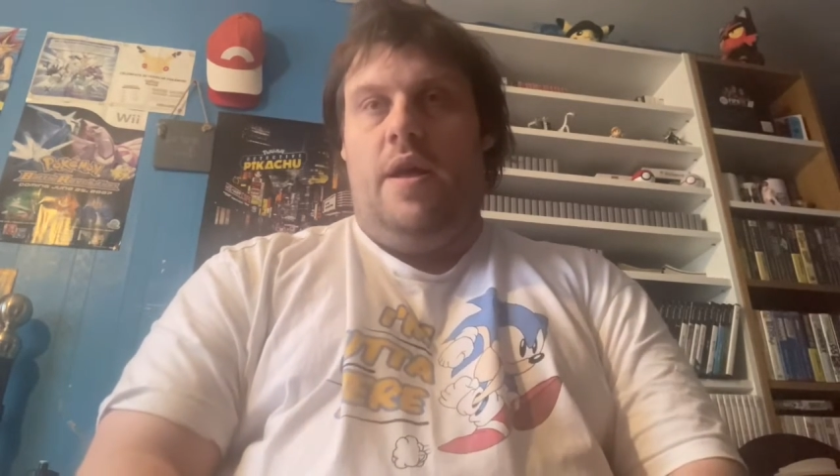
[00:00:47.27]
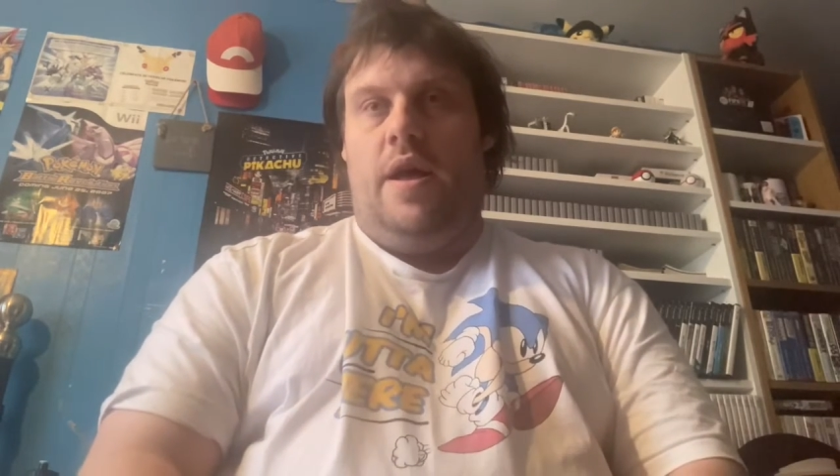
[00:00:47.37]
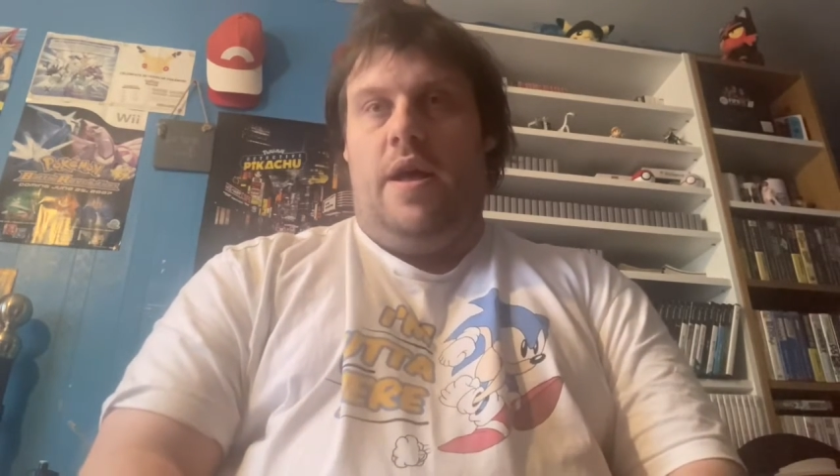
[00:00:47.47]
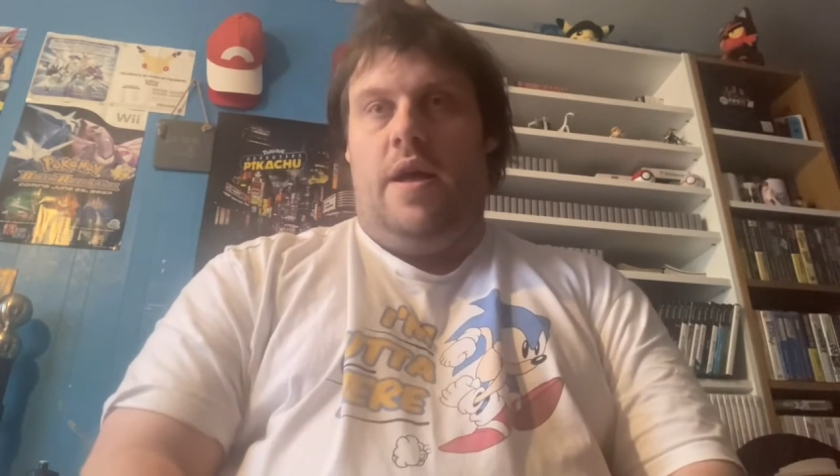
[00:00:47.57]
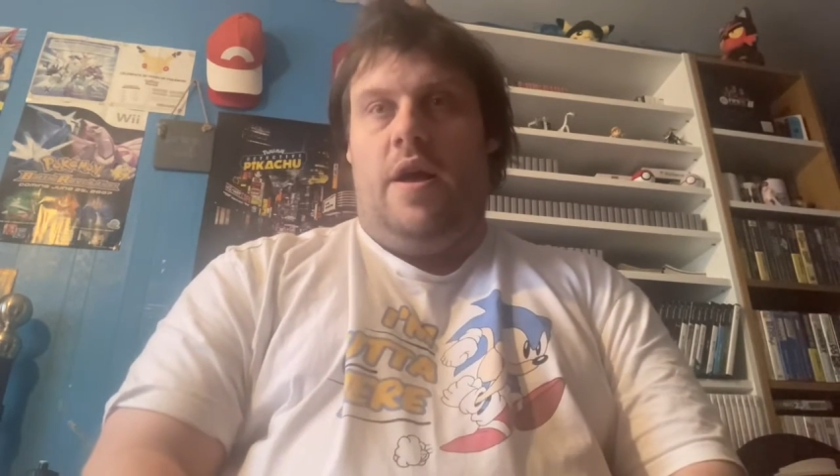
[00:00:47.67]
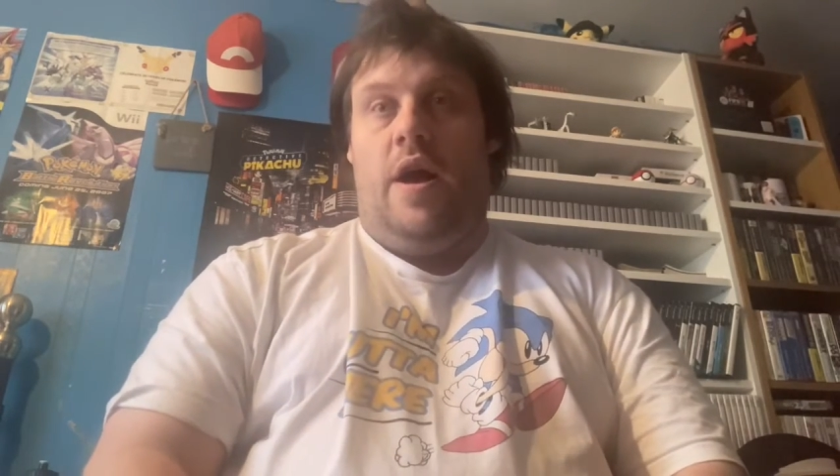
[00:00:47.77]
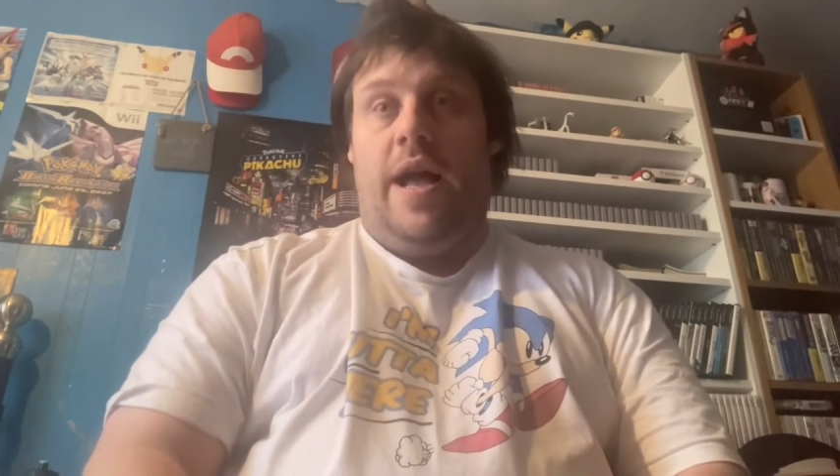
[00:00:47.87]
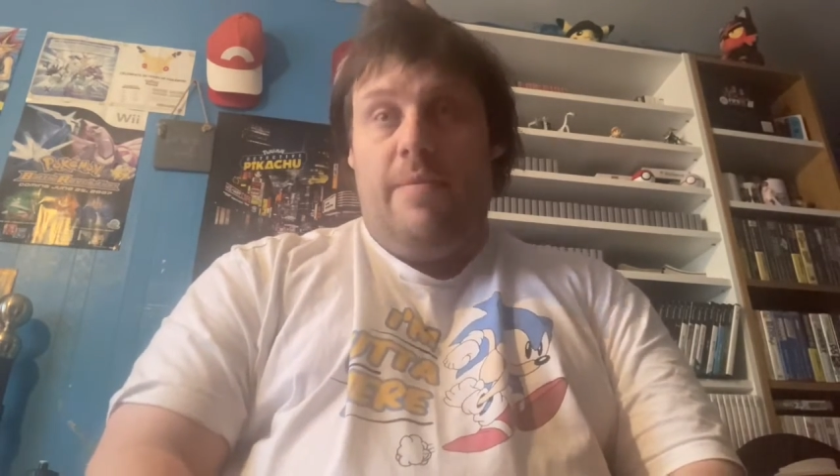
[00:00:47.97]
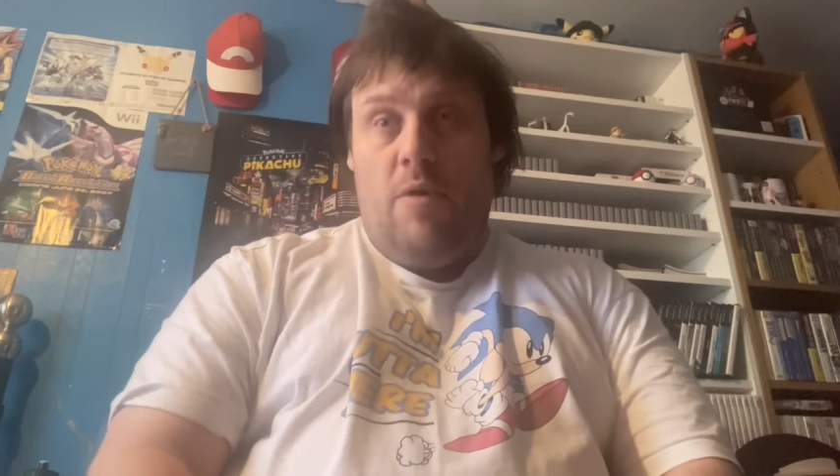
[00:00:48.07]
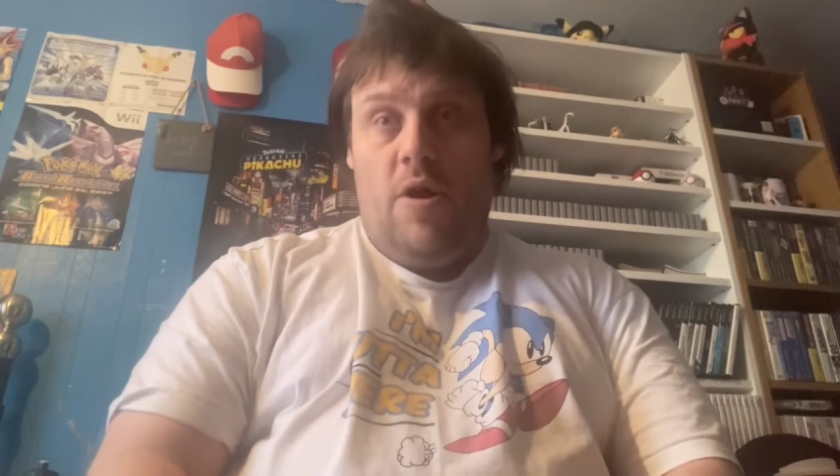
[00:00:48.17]
I
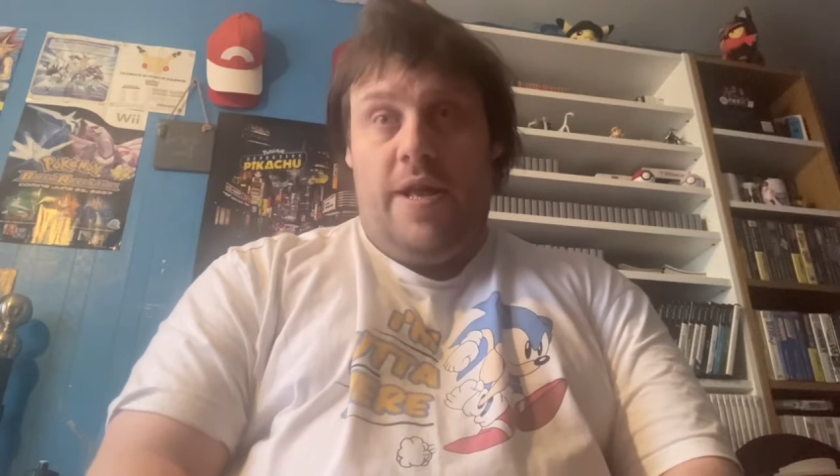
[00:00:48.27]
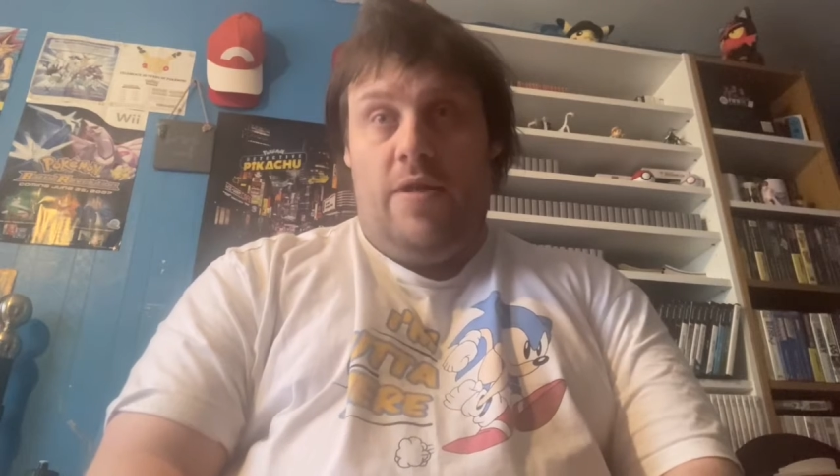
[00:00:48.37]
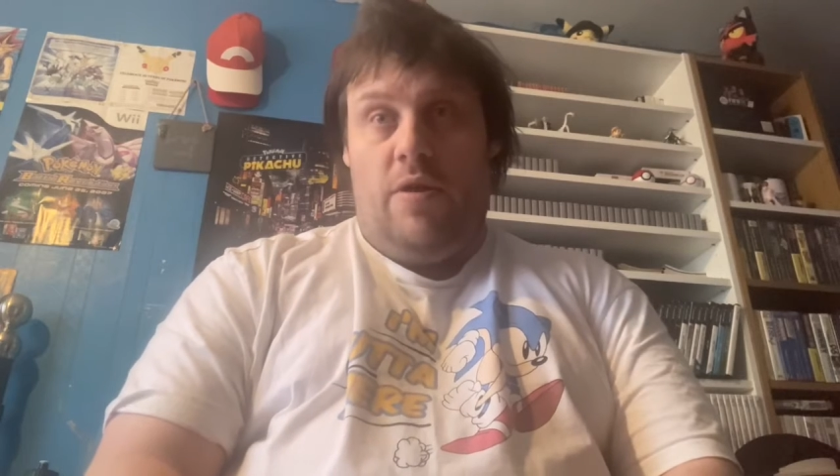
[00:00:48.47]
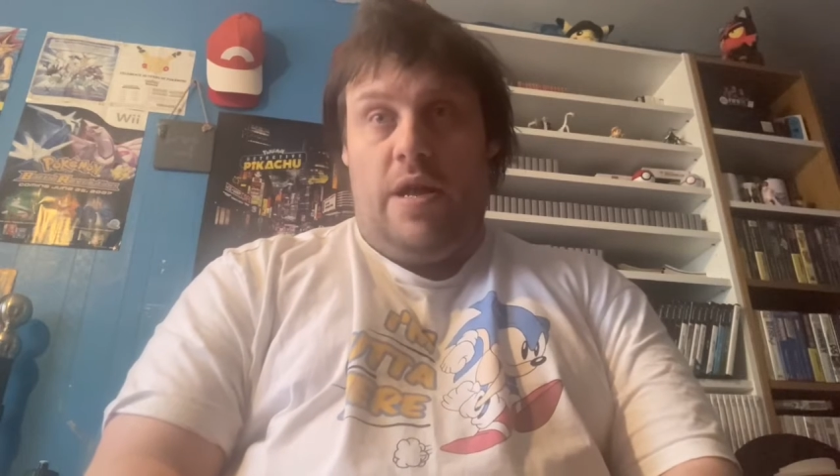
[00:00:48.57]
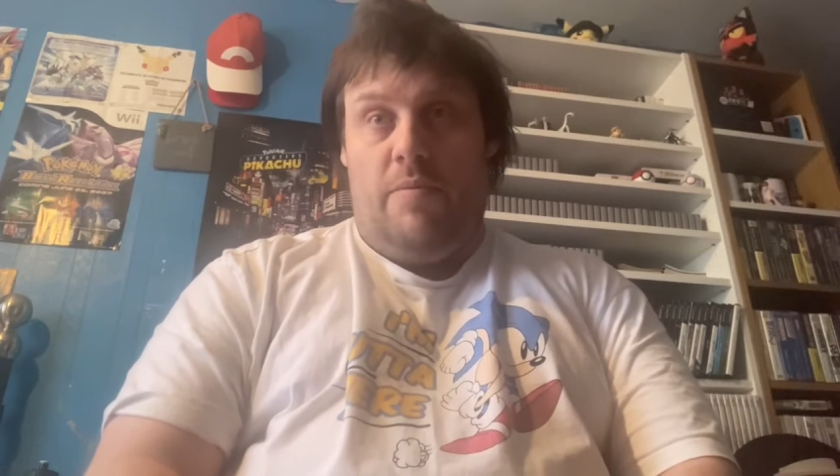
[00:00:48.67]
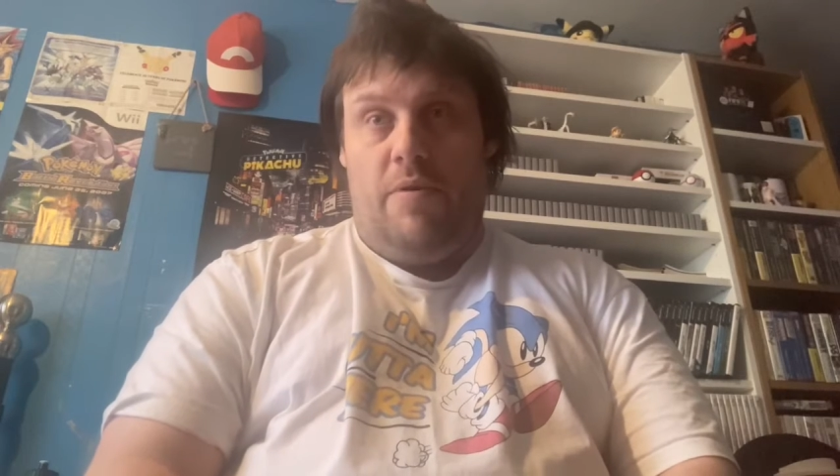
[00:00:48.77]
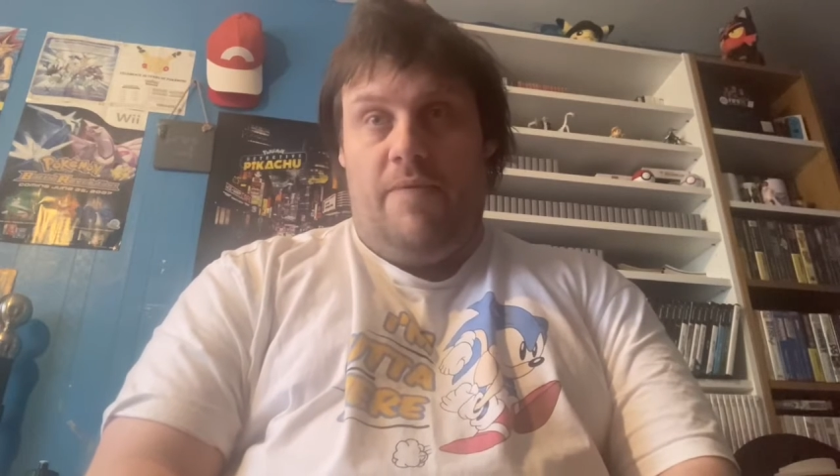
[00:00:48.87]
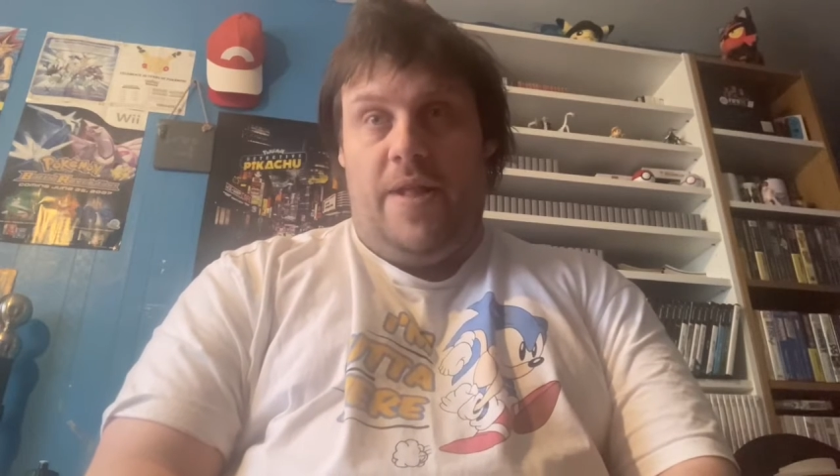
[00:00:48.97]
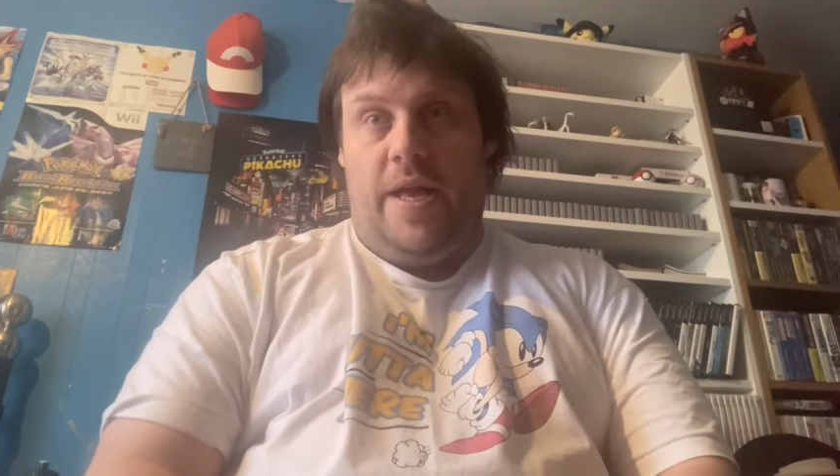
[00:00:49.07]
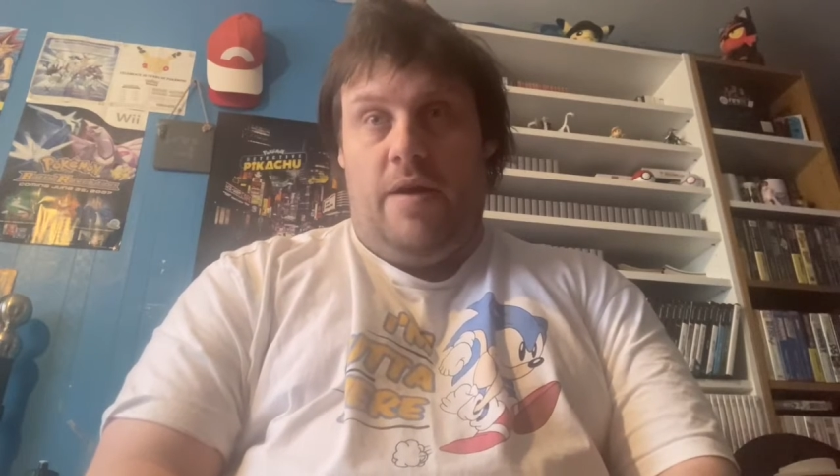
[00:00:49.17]
am working on a couple of
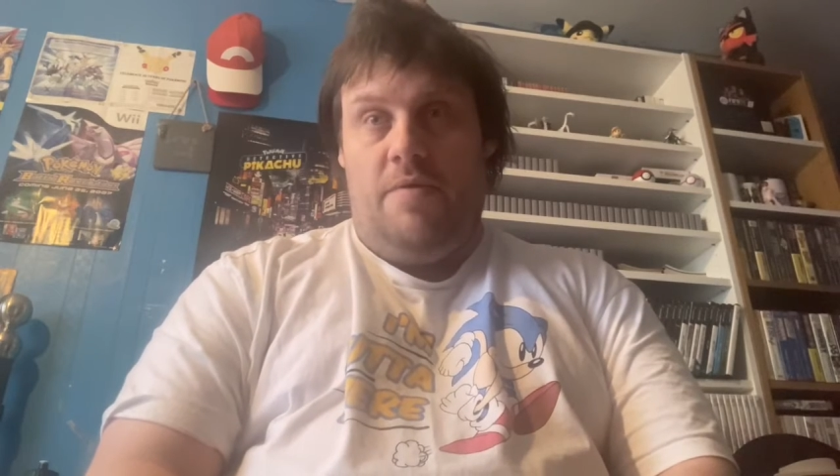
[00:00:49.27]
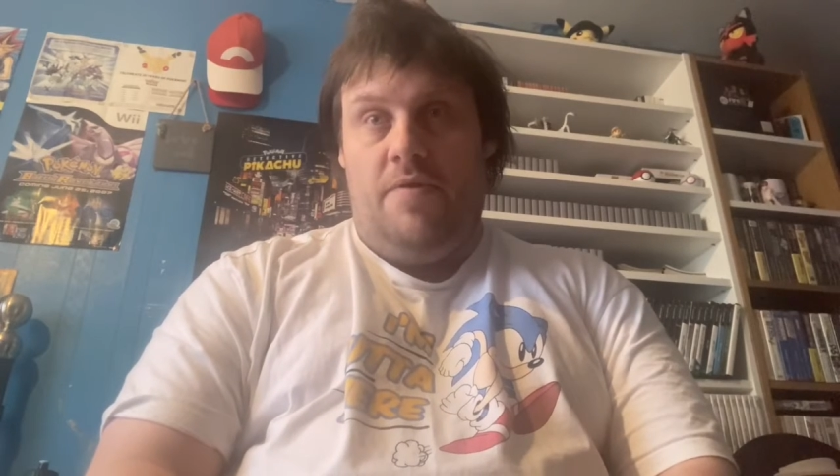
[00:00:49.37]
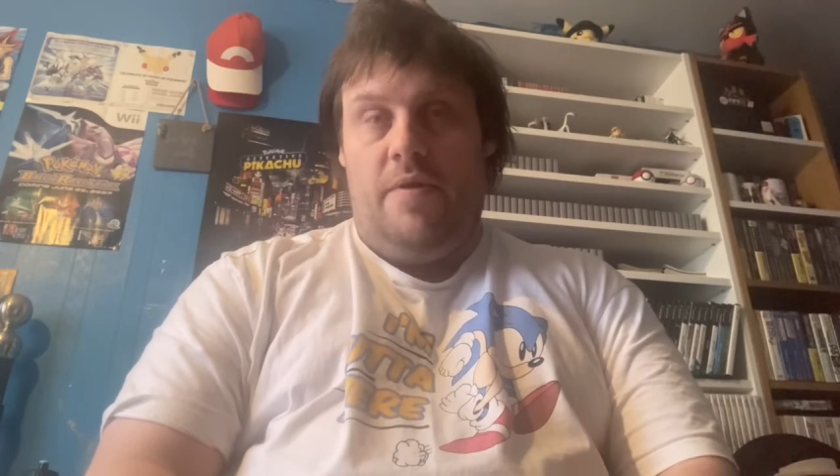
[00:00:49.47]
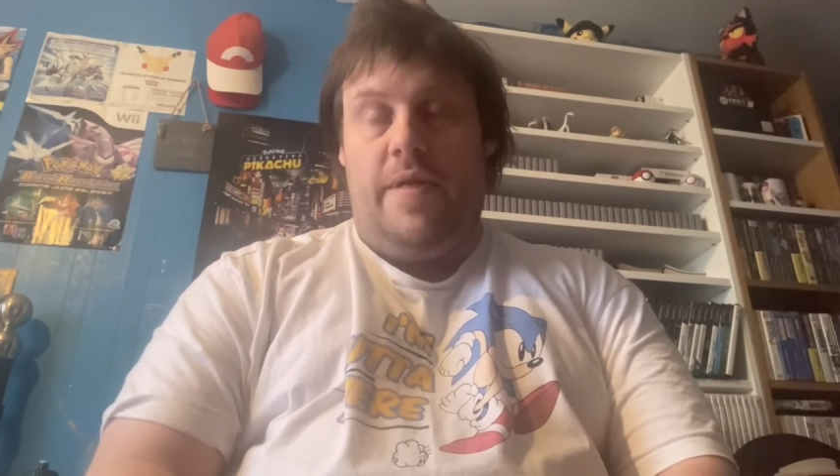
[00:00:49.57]
videos.